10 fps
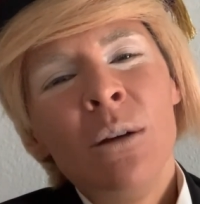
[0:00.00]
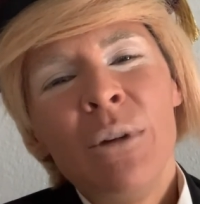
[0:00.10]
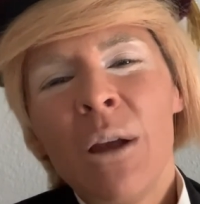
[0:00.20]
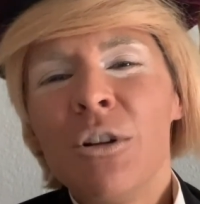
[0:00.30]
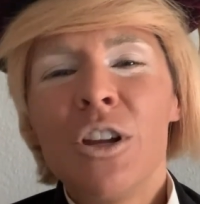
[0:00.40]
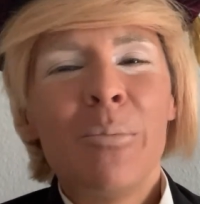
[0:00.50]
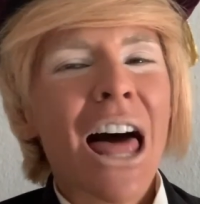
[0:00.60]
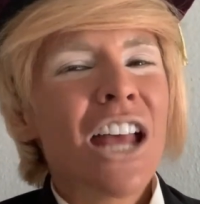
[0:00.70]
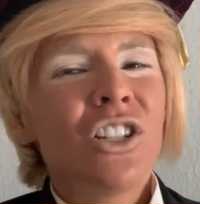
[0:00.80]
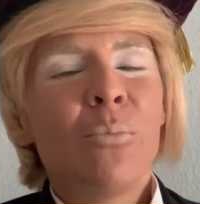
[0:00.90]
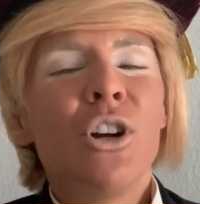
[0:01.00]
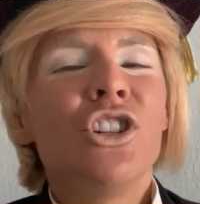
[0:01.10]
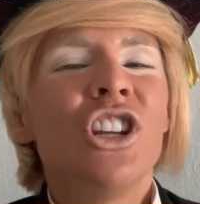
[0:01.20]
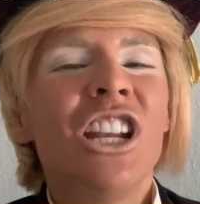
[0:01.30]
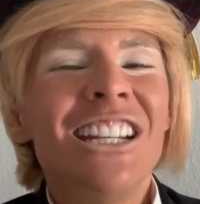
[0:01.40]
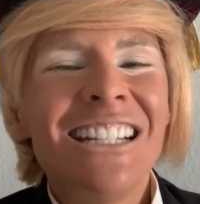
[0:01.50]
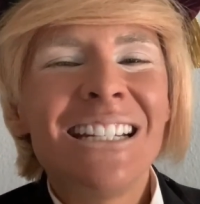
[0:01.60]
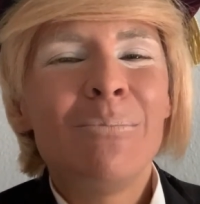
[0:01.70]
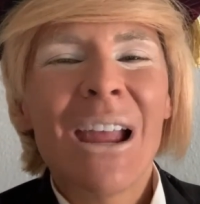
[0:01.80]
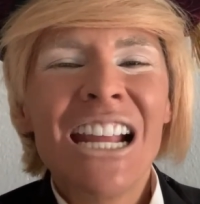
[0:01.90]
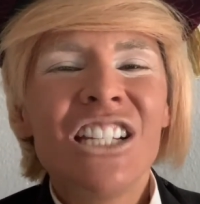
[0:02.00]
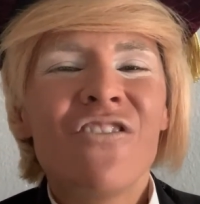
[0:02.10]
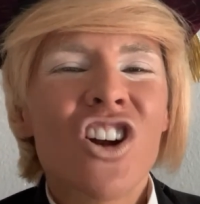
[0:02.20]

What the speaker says: be able to blast a person into space